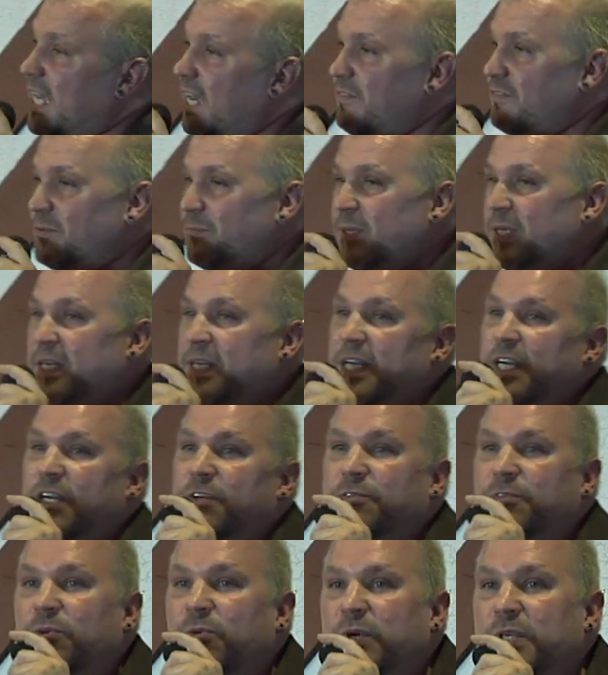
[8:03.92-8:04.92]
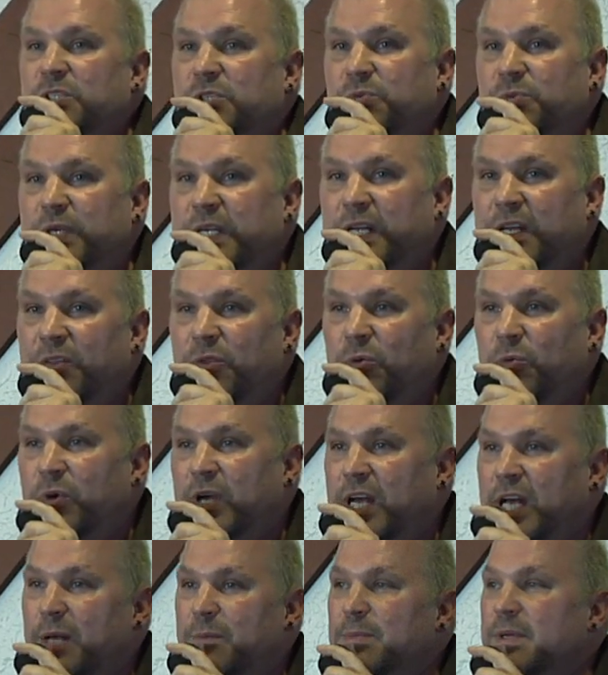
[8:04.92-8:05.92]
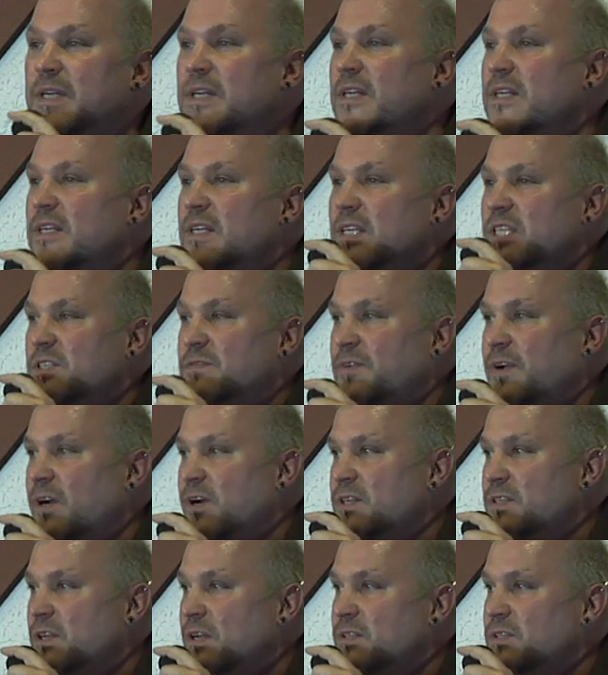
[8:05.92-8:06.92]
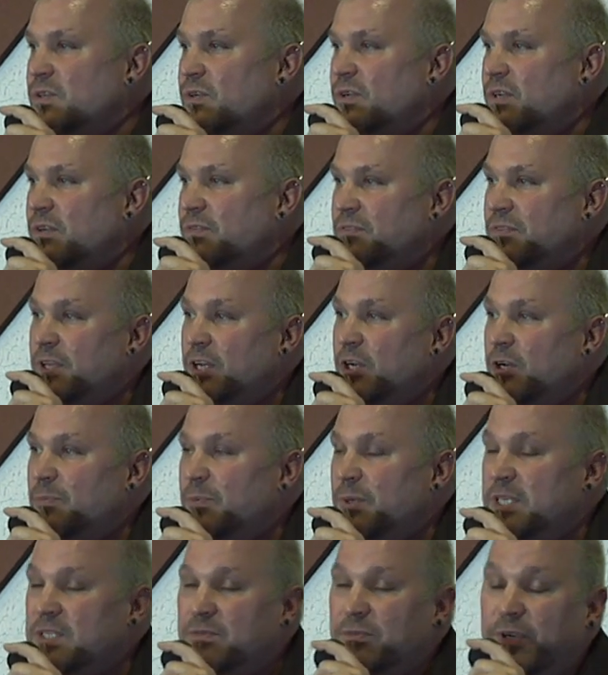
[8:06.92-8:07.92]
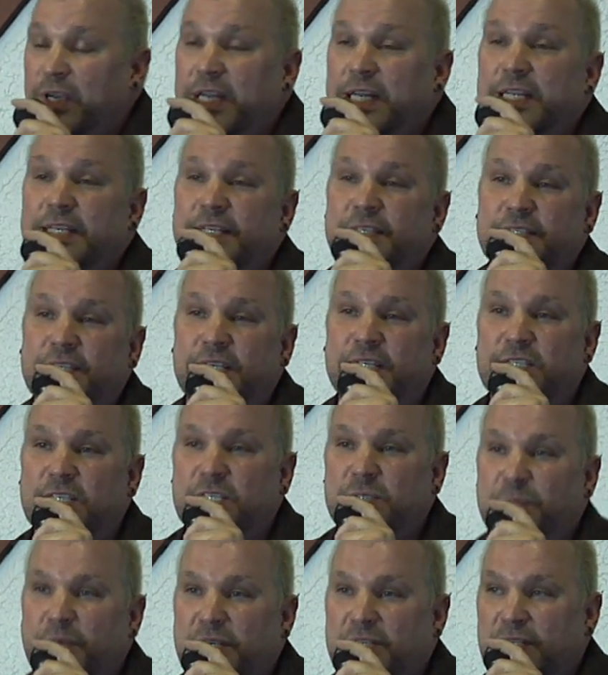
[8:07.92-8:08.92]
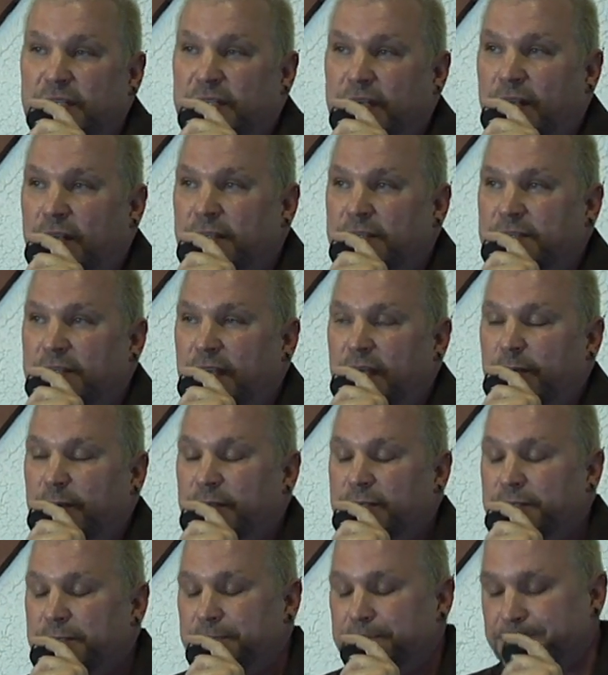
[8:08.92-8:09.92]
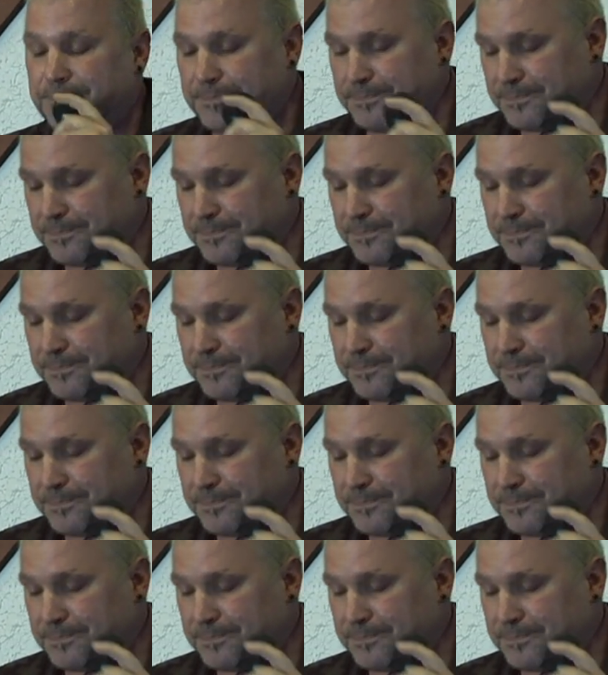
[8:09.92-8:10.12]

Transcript: have to be careful what you read on the web as far as alternative therapies for any disease, especially Alzheimer's.